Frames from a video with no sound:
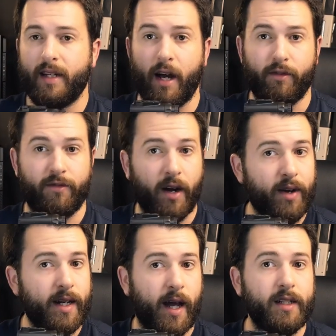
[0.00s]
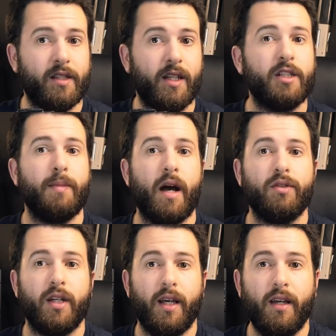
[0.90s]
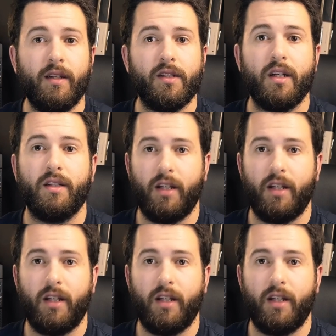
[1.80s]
Now, very nice. This mount is